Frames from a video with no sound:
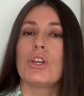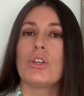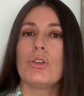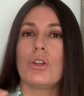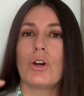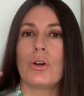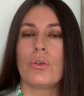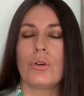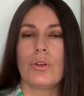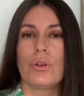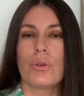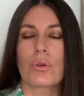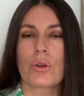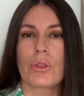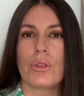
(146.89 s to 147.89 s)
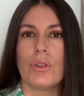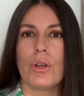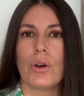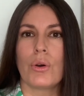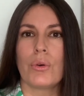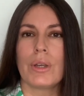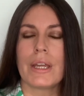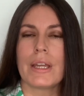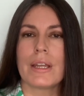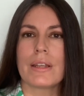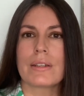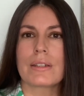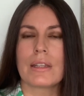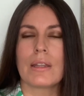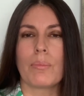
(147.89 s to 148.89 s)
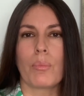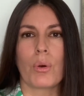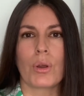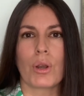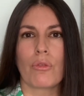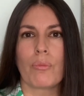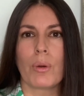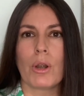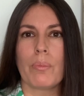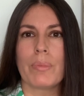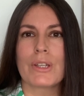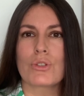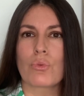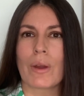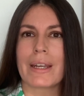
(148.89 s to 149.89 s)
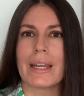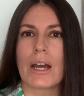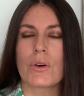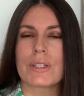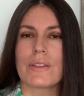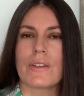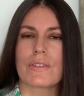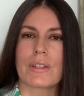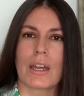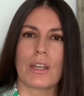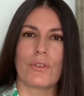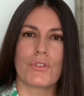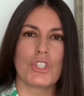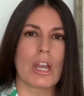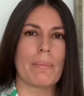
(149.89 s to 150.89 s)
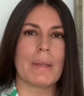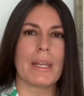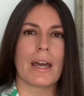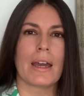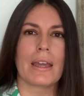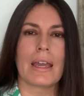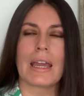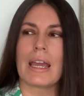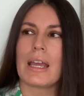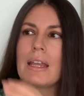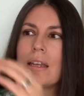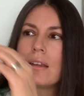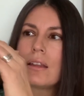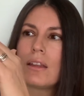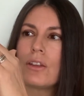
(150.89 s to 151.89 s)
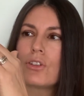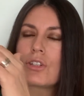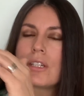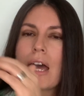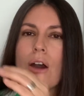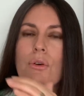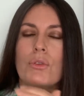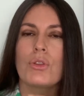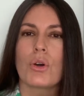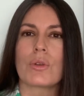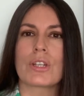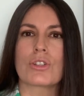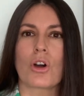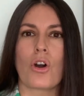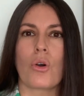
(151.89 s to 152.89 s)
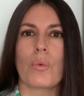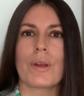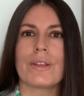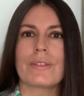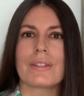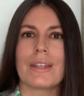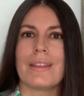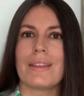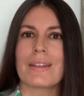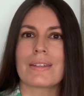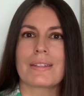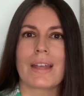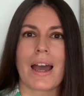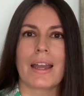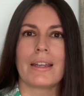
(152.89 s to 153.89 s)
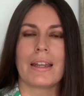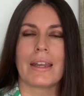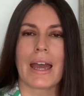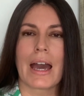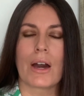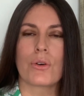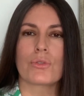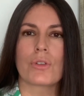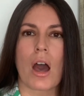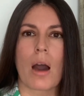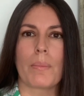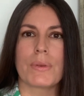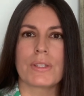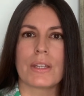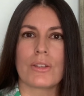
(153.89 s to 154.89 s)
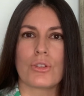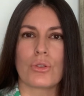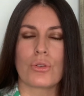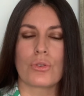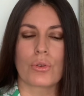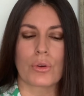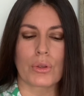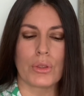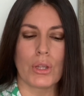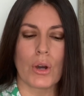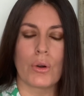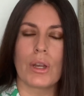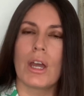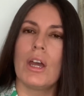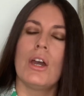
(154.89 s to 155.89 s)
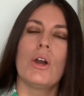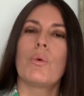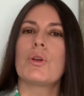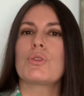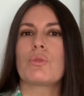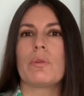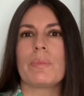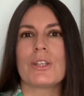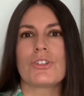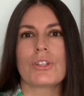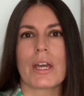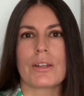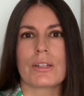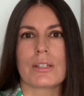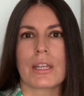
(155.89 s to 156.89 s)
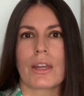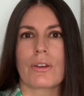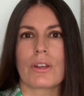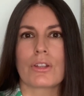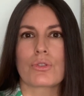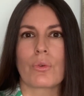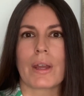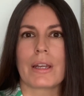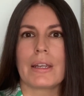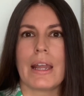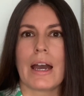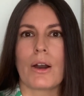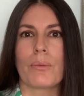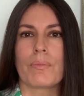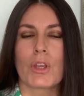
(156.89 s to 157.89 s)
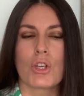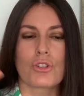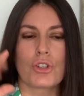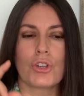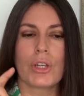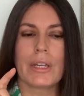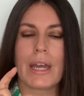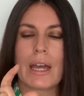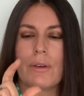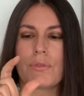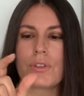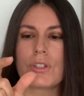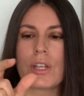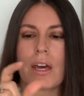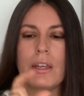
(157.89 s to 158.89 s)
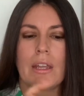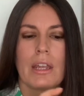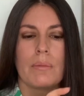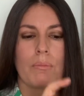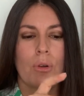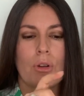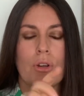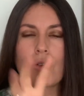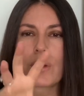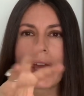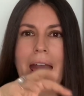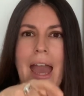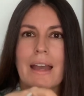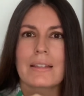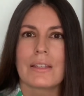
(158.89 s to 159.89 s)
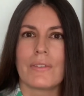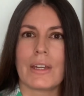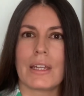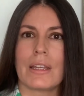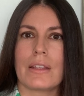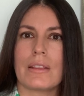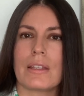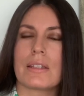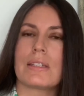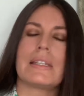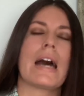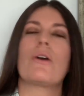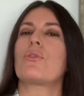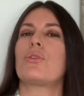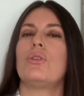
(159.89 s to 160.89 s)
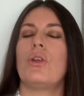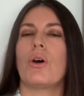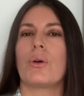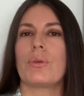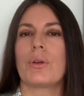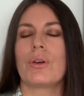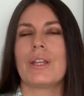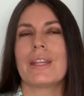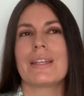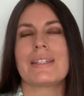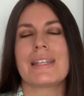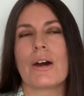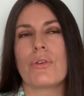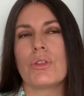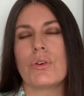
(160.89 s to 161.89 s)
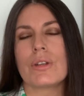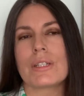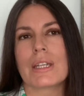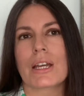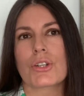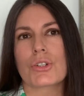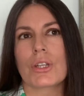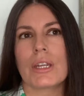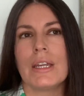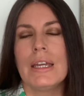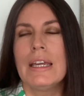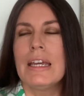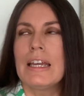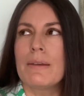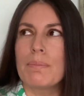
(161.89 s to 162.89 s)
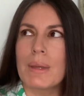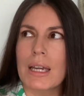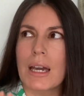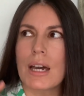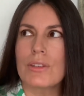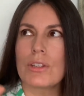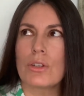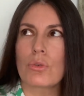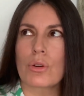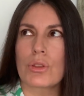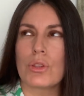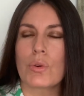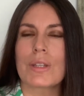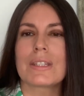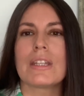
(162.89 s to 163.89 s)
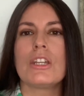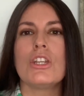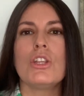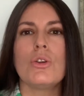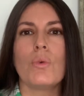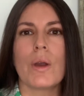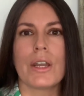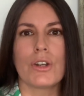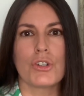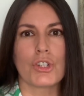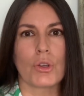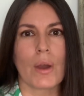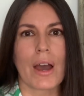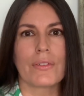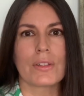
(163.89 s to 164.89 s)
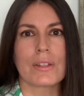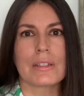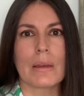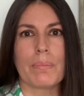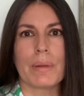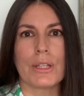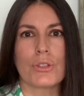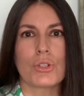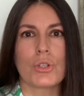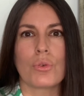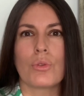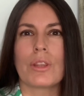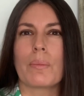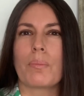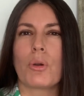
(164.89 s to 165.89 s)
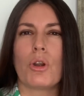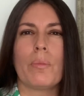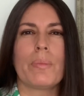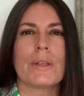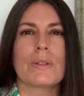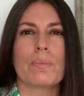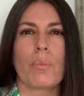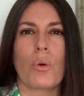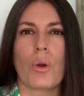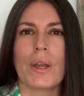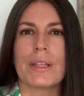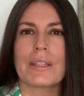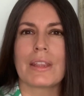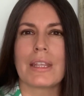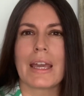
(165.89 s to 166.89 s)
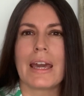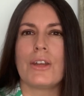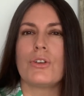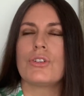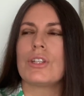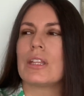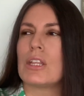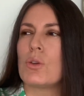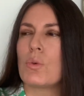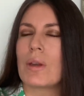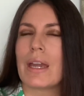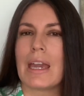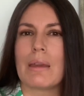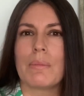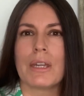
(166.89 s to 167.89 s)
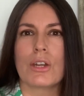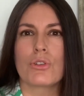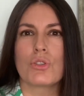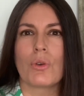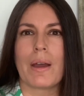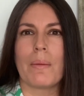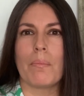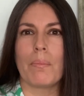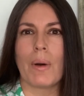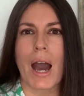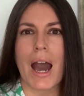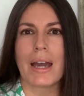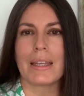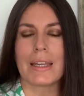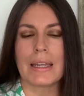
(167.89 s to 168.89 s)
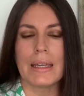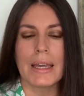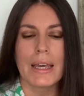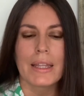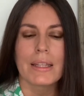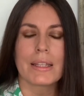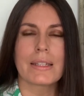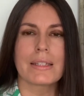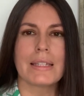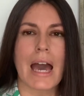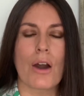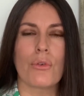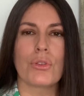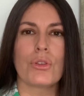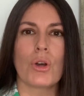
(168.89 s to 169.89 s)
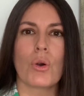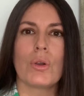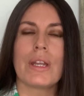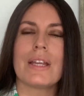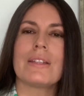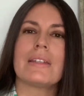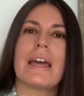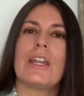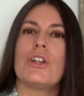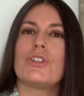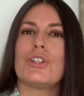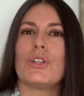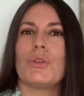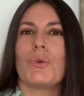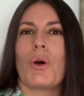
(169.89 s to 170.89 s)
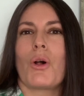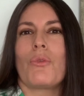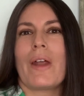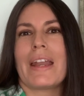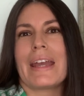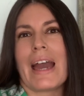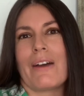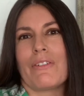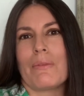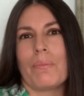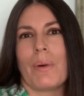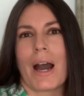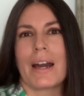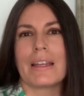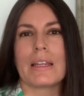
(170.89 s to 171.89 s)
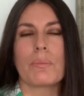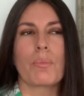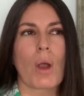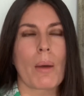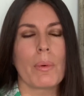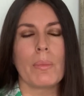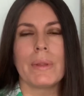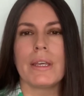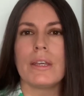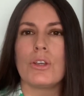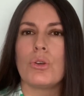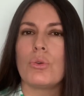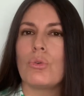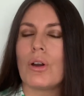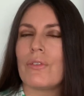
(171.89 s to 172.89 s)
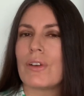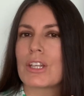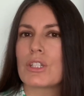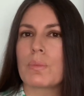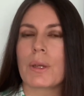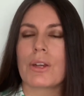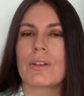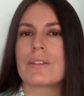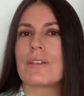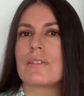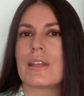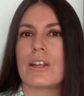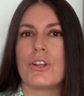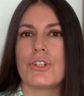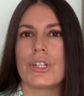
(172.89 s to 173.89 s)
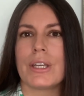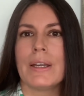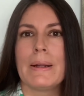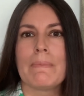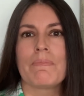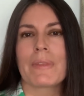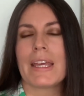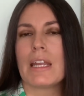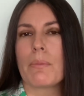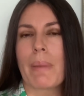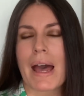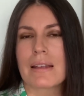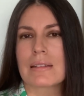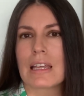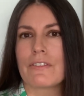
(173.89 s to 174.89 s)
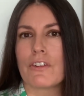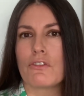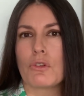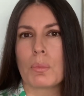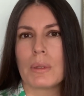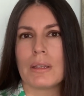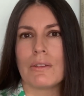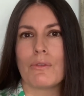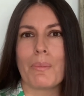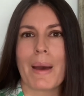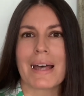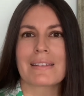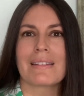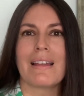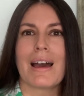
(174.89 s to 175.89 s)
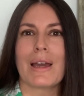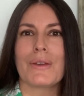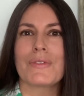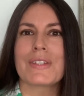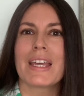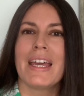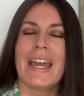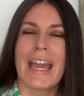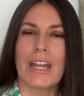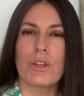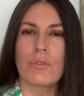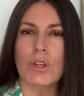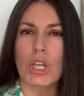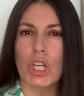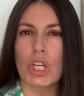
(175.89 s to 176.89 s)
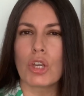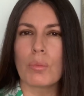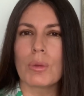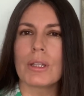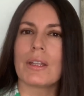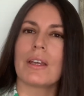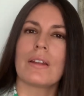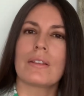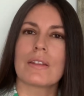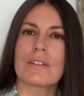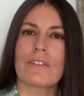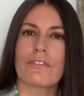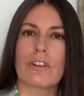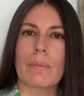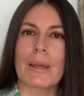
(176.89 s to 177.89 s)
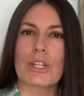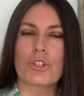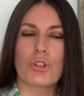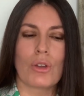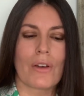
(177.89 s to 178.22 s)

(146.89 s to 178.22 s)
You know, North Node is the point of purpose. Right now it's in the sign of Gemini, and South Node is always in the sign and house opposite to the North Node, which would be Sagittarius right now. So you're going to have Sun and Mercury activating the South Node. And the South Node is actually, because the North Node is the new energy you have to step into, the purpose point, the energy that you came here to embody. The South Node is energy you already have embodied. Probably you have experienced this energy in a past life if you believe in past lives, and you've accumulated this information.